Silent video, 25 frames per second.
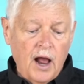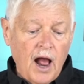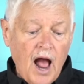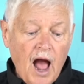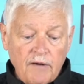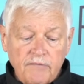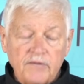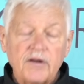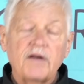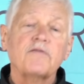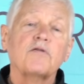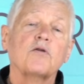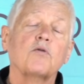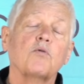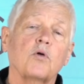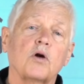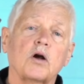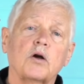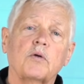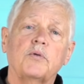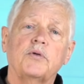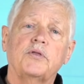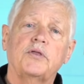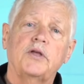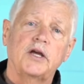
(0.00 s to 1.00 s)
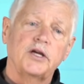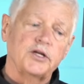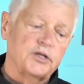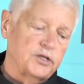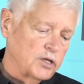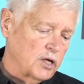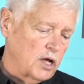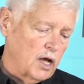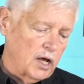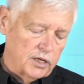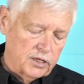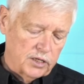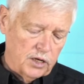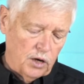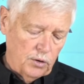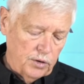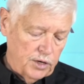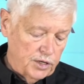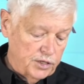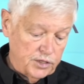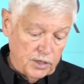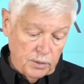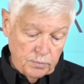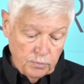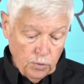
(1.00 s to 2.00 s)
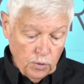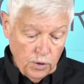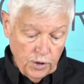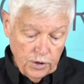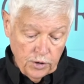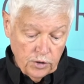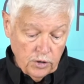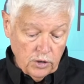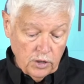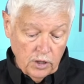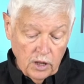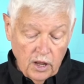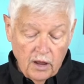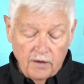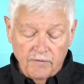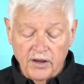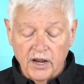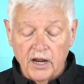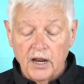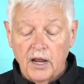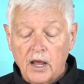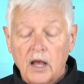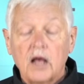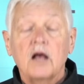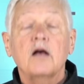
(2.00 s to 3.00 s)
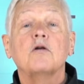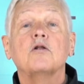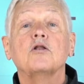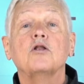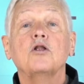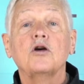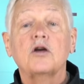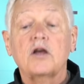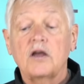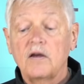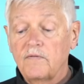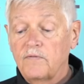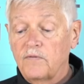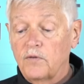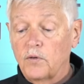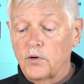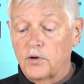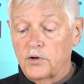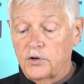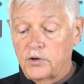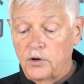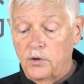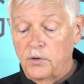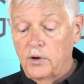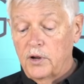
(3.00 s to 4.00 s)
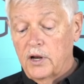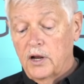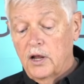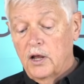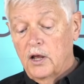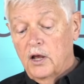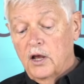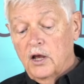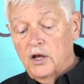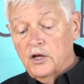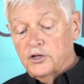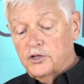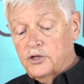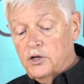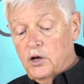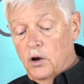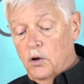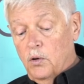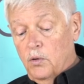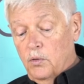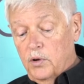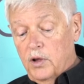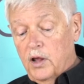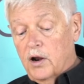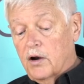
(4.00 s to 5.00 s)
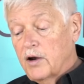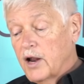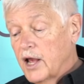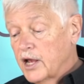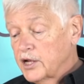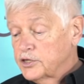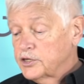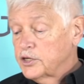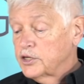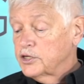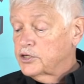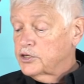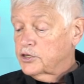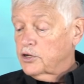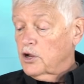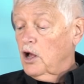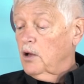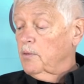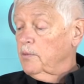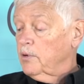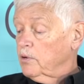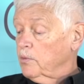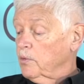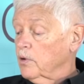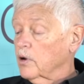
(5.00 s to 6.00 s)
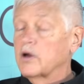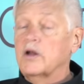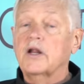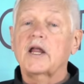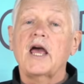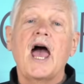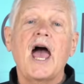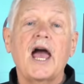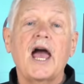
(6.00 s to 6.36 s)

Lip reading: I've never worked with this. Tony said, boy, you're going to love it. Looking forward to it. So in our next installment, we're going to